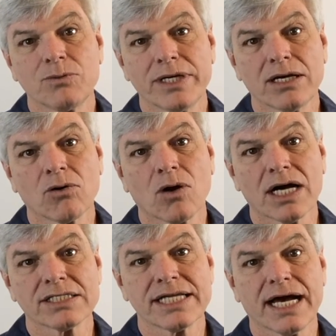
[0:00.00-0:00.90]
We
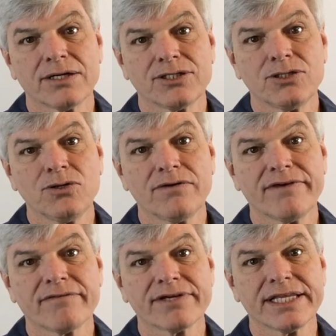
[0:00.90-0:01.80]
crossed out 2 of
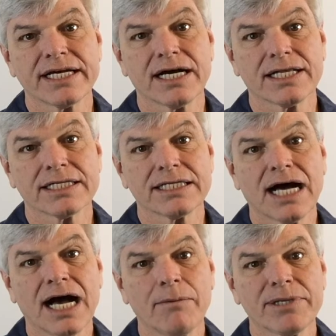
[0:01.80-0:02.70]
everything on the
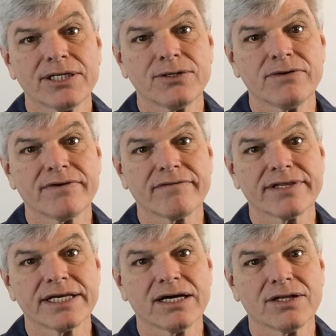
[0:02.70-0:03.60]
top and 2 of
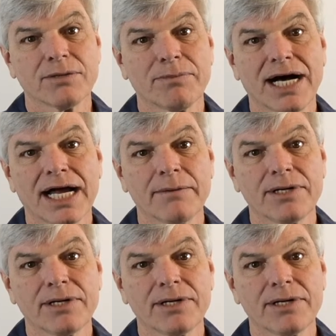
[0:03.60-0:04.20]
everything on the bottom,